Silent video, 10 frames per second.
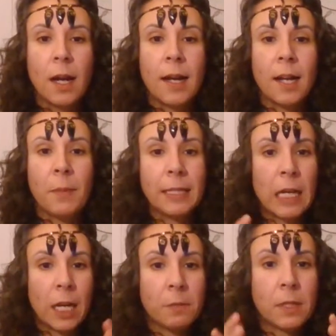at
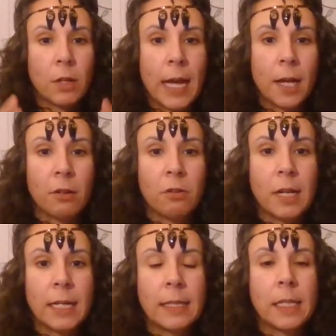times are
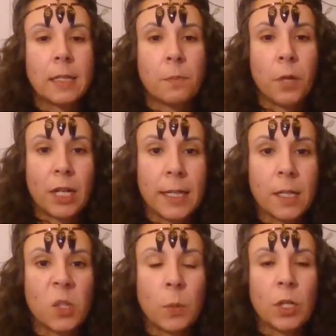categorized as a body
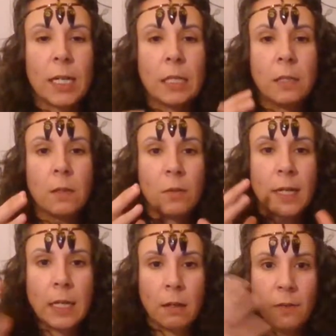experience, right?